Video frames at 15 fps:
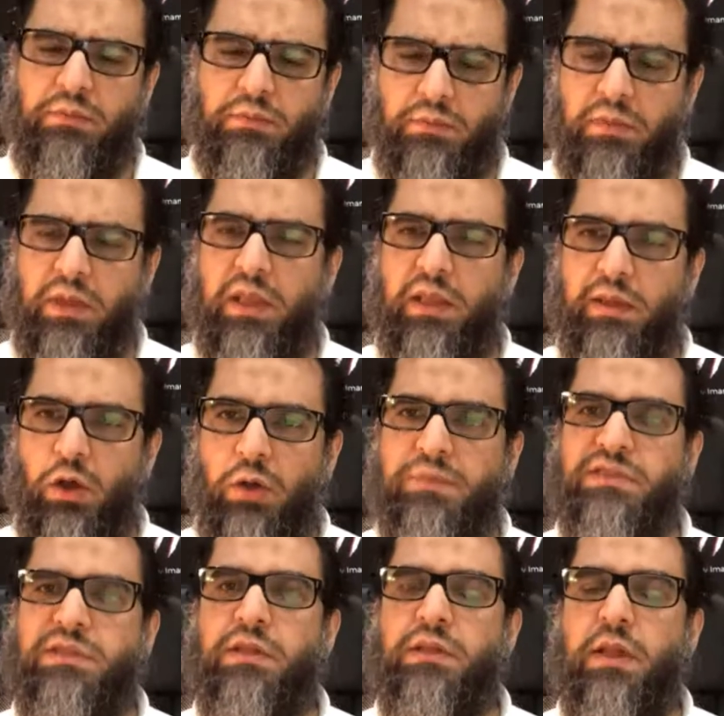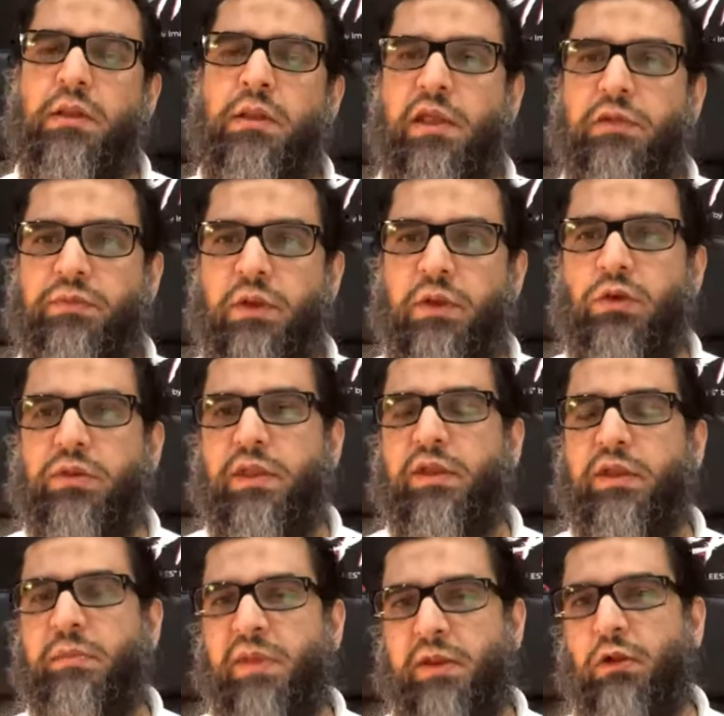he obviously then, as we know, that he
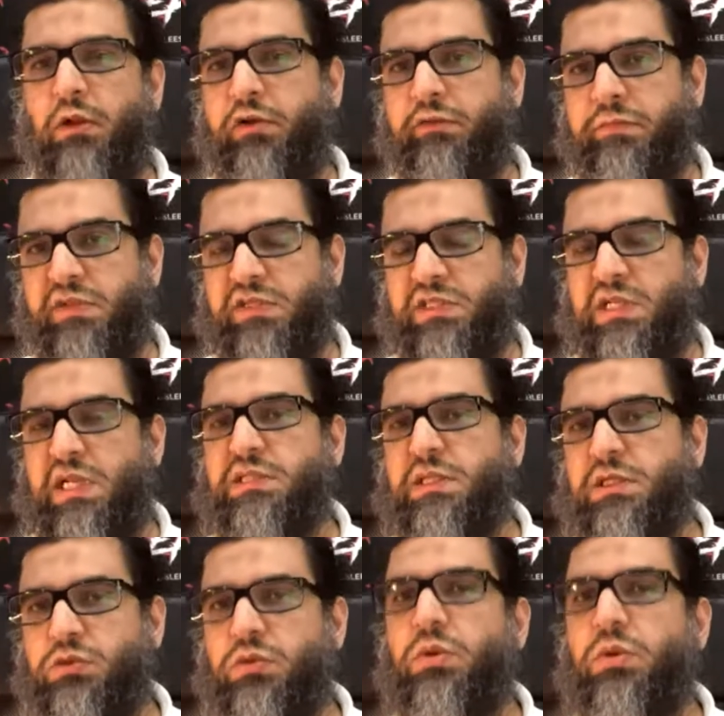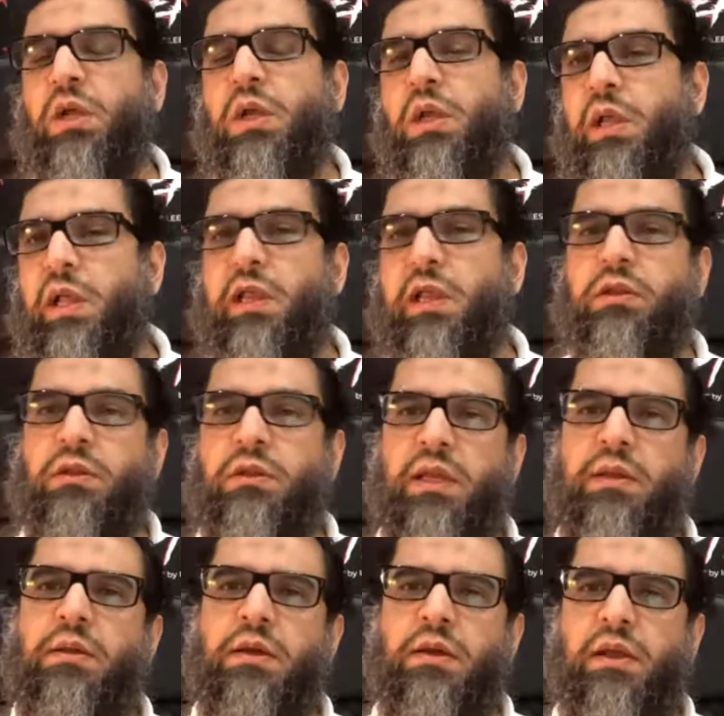made a lot of mistakes as to, he did
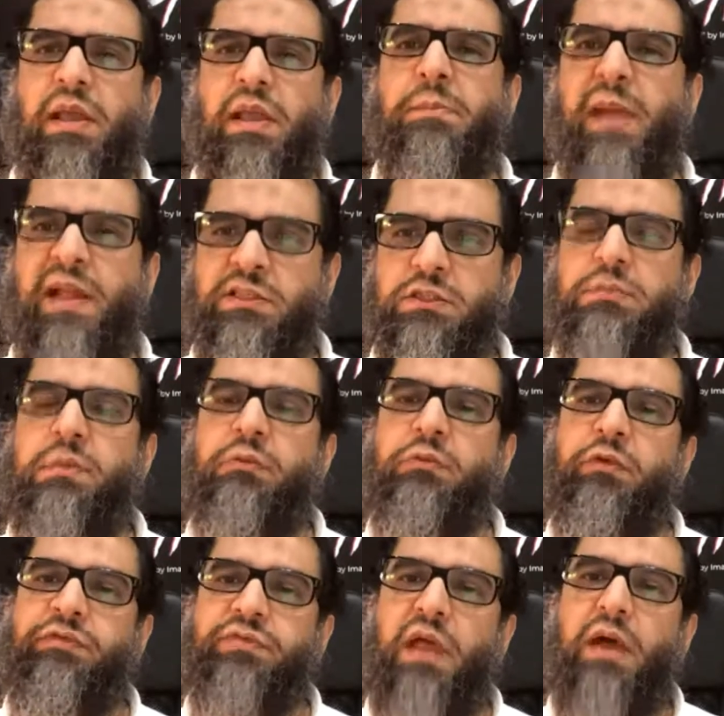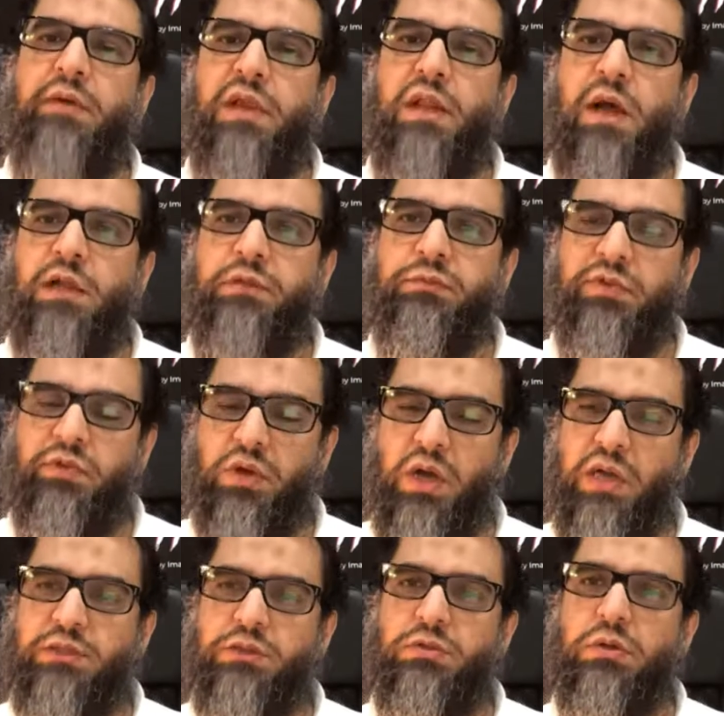immense amount of tawilat with
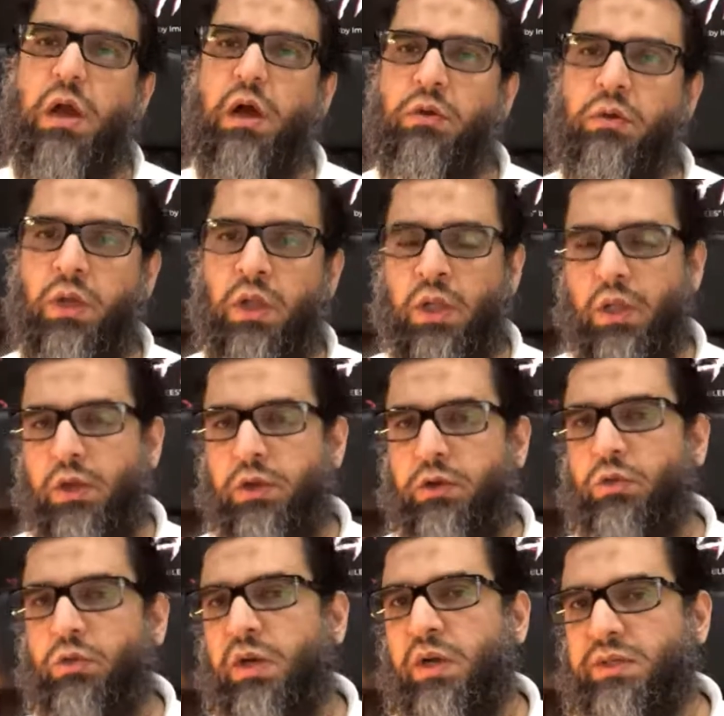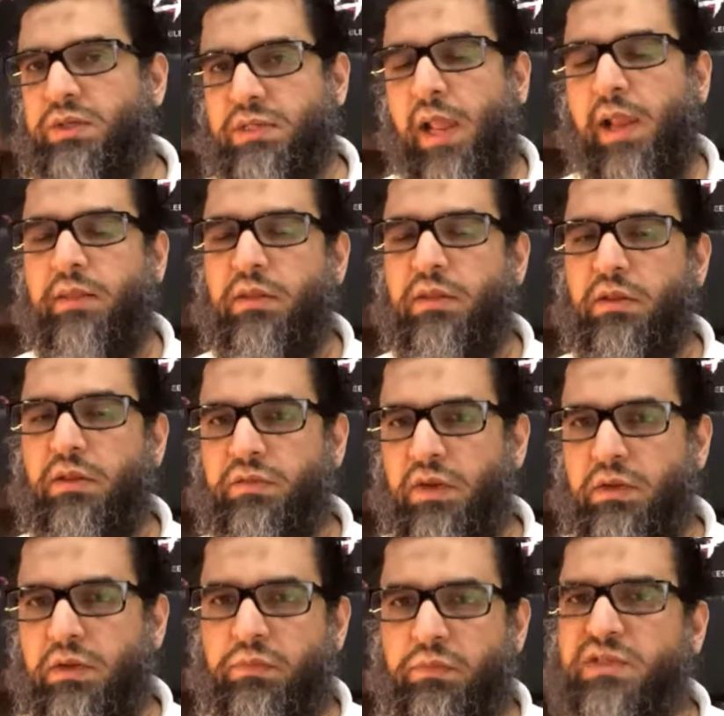regards to how to understand the
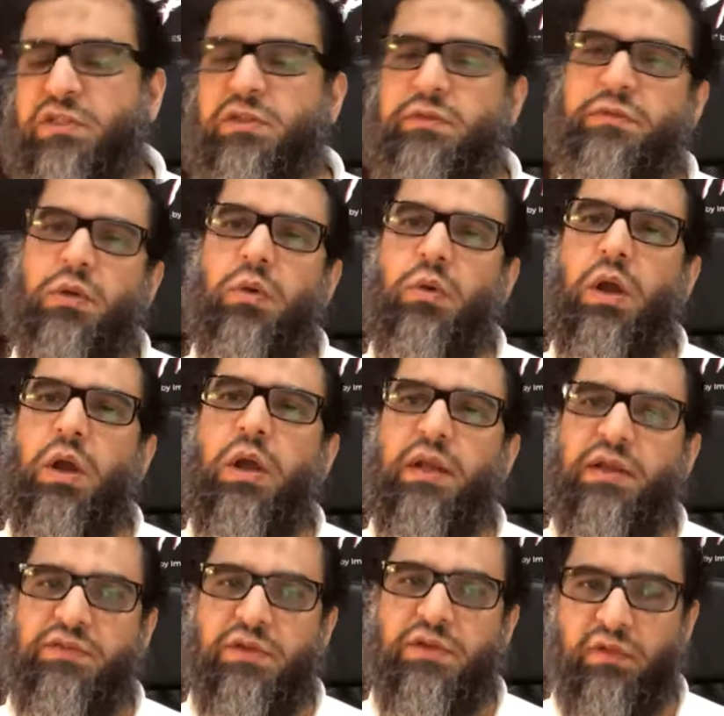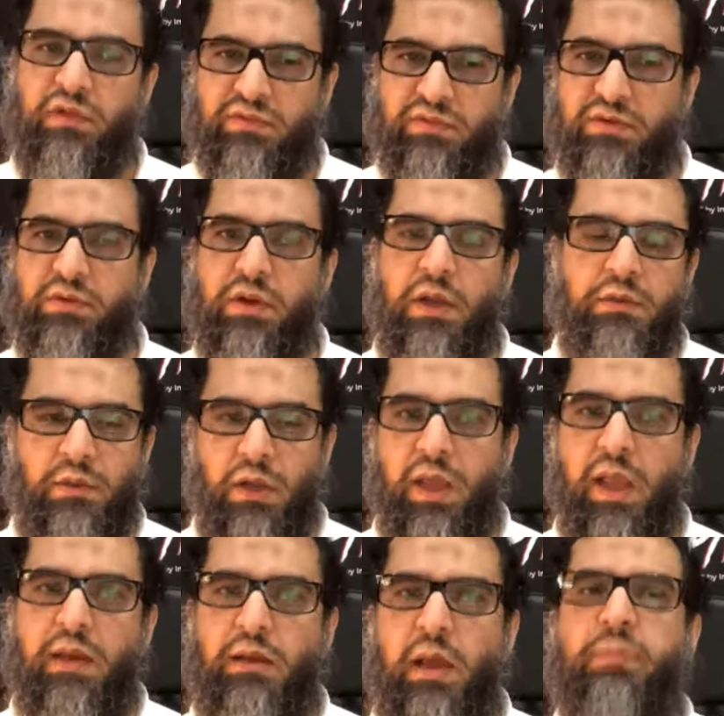certain verses of the Quran, etc., etc. And
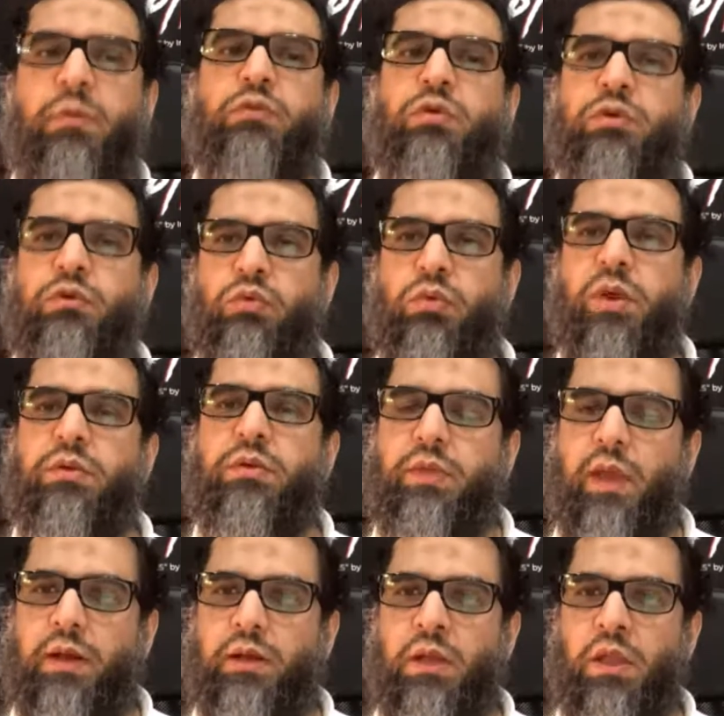again, I'm not going to go into that.